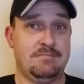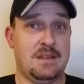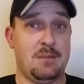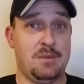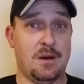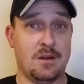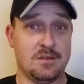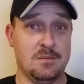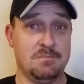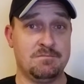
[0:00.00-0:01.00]
that'd be
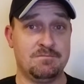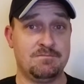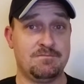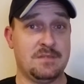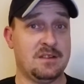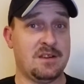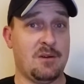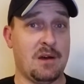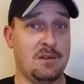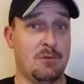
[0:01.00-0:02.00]
awesome. That's
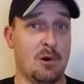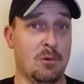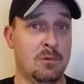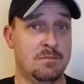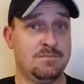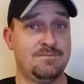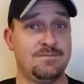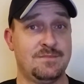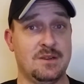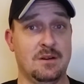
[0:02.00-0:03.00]
how I'd roll.
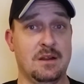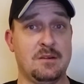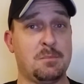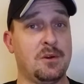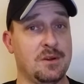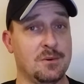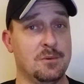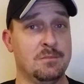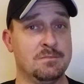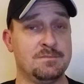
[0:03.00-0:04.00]
So that's pretty
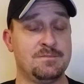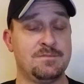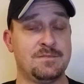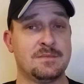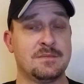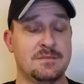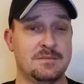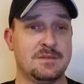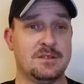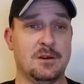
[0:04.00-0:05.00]
cool.
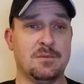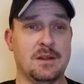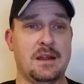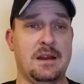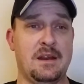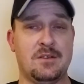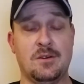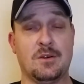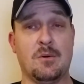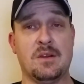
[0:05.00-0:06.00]
So hopefully that answered
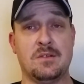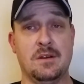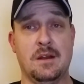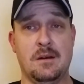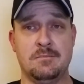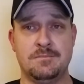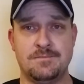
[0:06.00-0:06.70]
your question there.